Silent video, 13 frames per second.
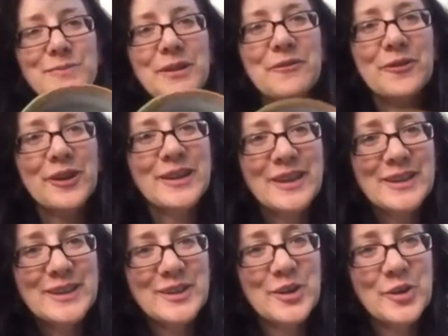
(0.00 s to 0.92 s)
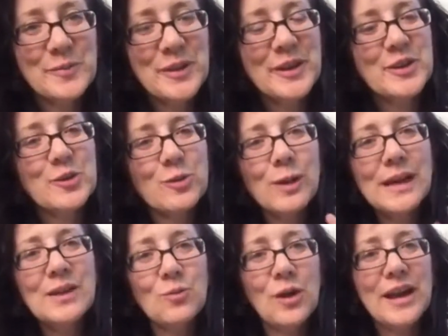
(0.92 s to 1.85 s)
My friend Linda told me a
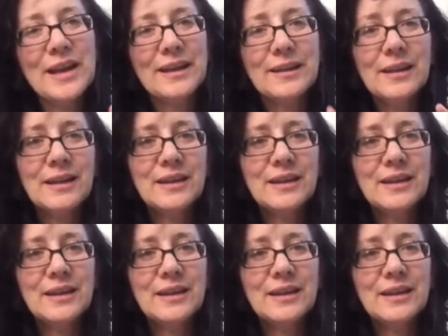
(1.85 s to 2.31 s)
great way